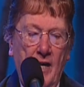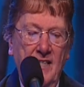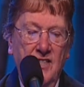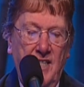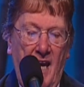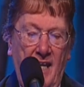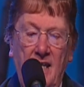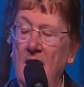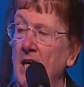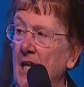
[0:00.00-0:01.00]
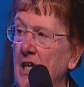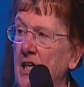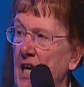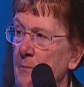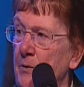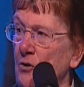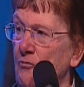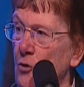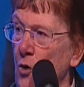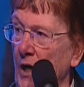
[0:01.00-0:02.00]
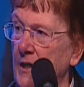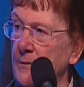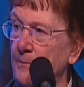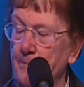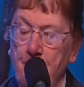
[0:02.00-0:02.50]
and say, Keep your fork.